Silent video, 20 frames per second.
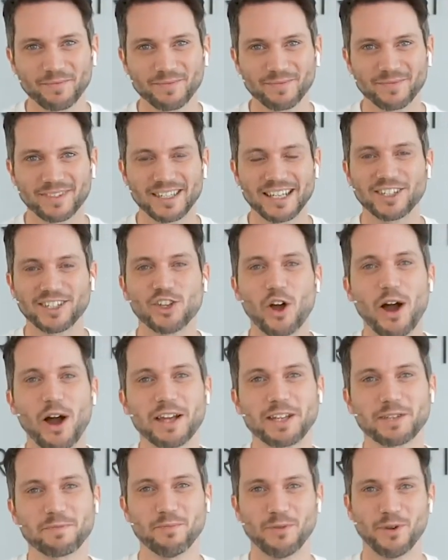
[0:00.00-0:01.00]

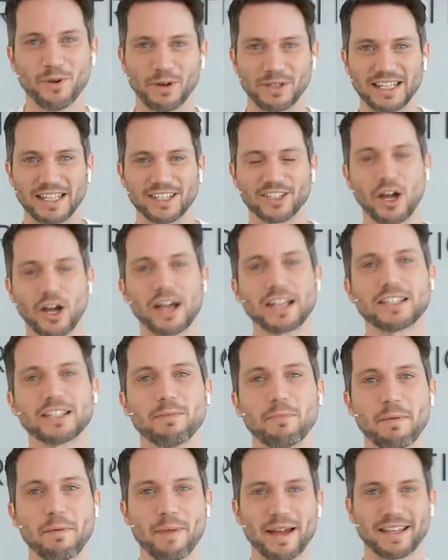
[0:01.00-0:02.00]
desires more, desires
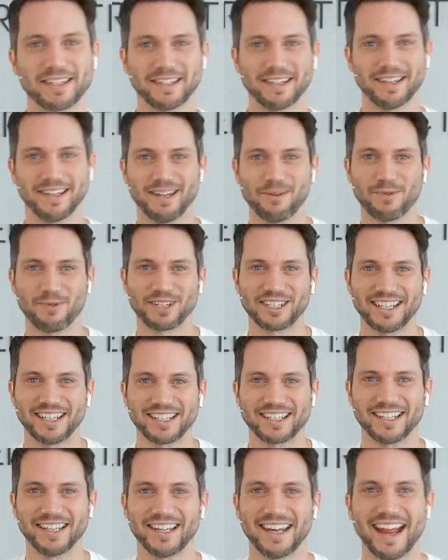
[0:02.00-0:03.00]
to be better than he was
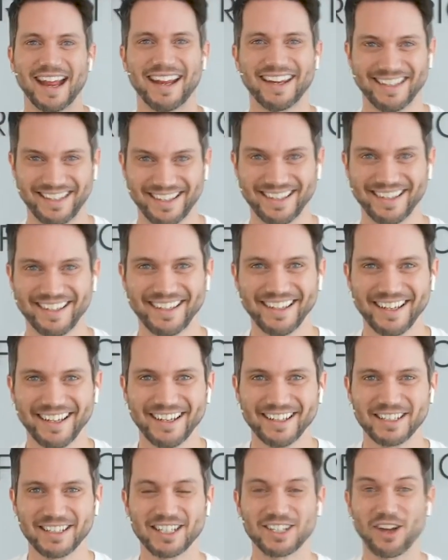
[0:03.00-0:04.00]
yesterday,
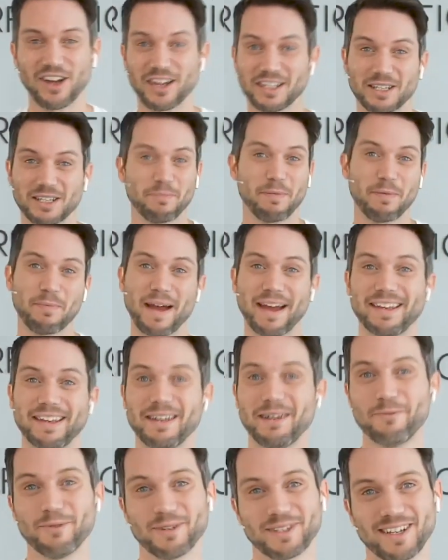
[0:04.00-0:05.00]
desires to be better
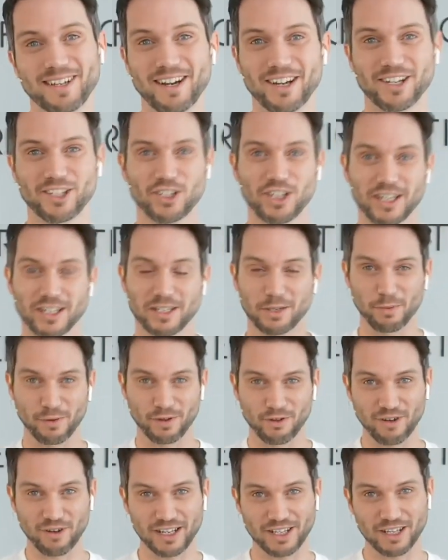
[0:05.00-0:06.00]
than he was last year, to
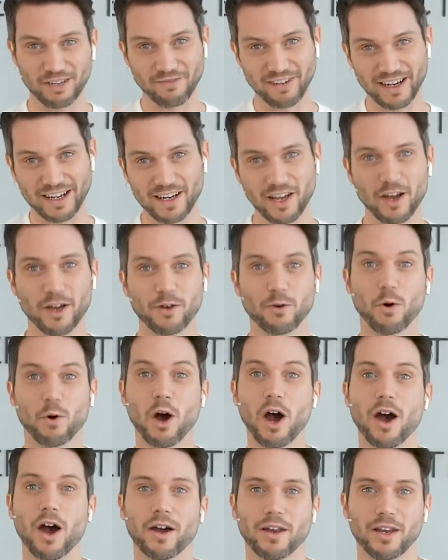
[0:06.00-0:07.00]
progressively learn,
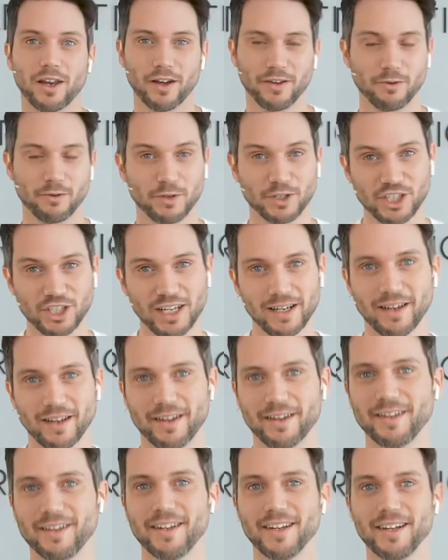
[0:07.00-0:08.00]
or she
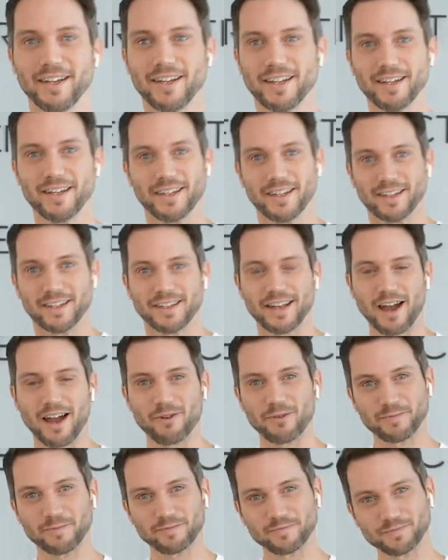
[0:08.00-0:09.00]
learn.
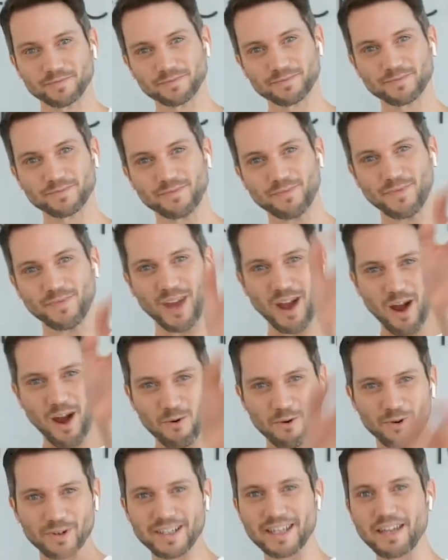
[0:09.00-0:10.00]
Now, I
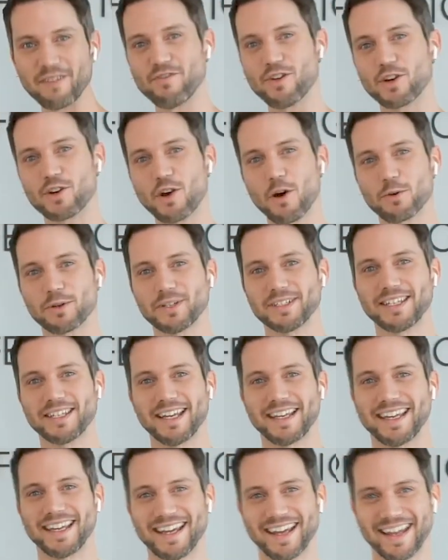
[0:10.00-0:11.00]
want to give you a golden
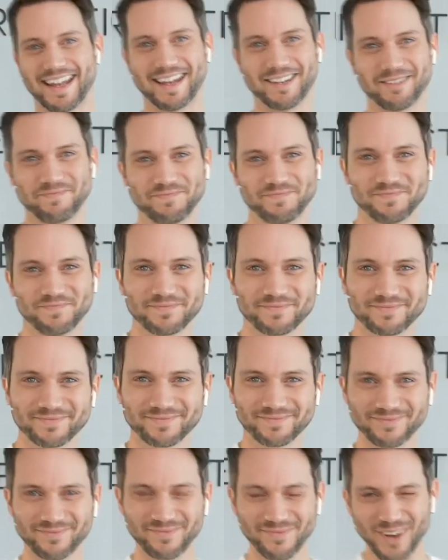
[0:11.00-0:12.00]
ticket here.
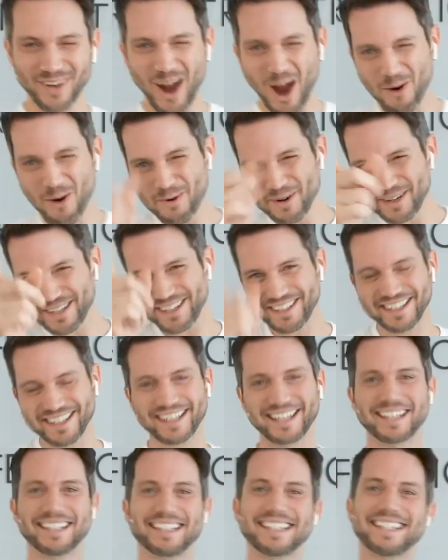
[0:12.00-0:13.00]
I want you to
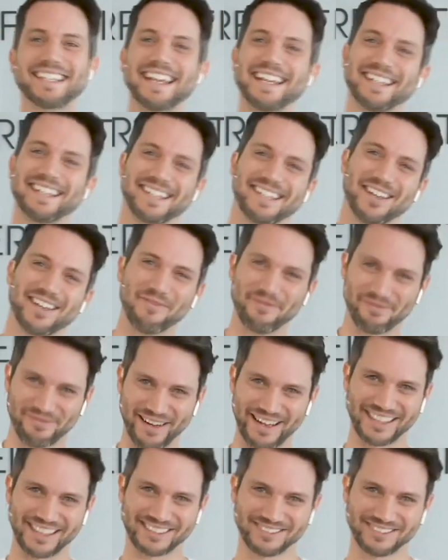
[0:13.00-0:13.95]
consider something.